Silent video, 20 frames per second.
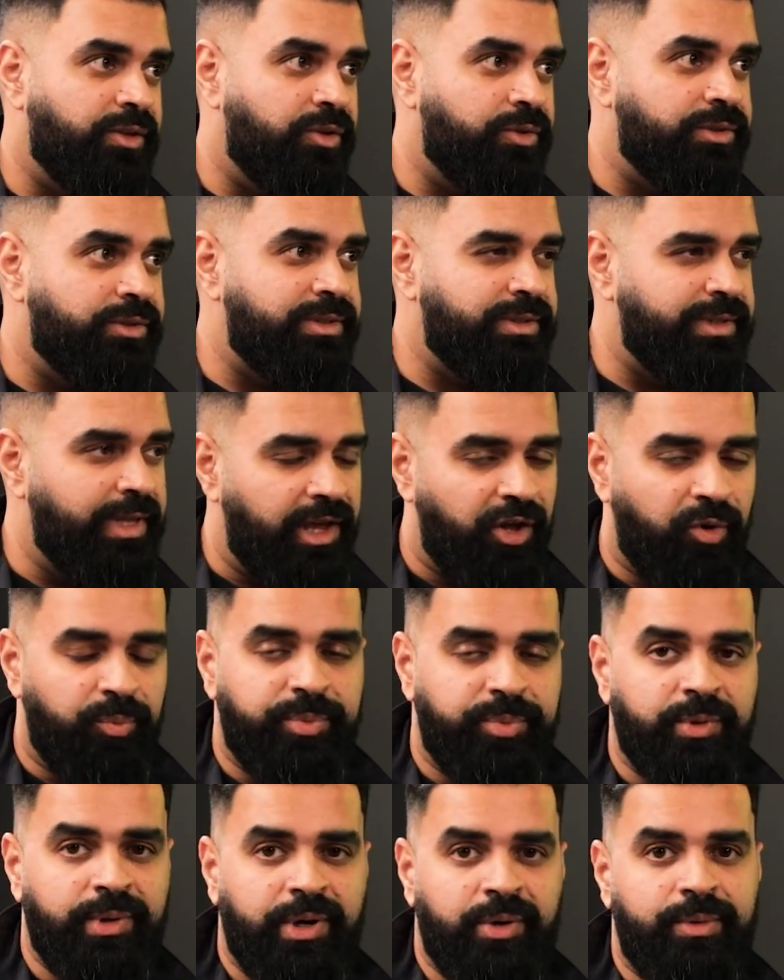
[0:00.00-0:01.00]
It'll
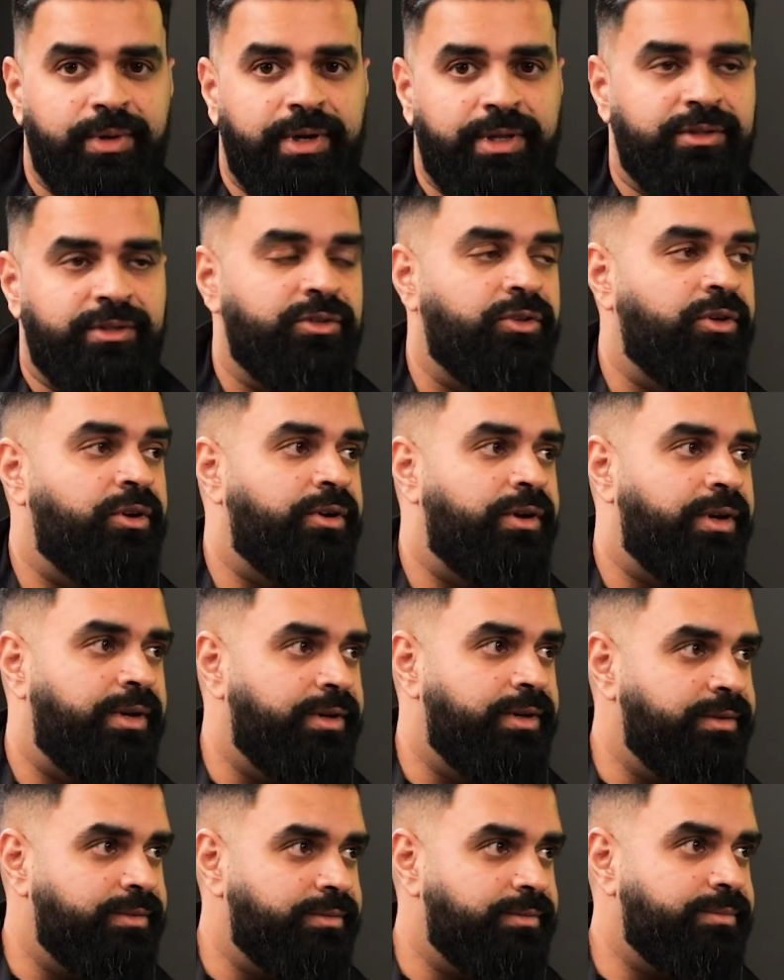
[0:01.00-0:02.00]
help you out in the long run.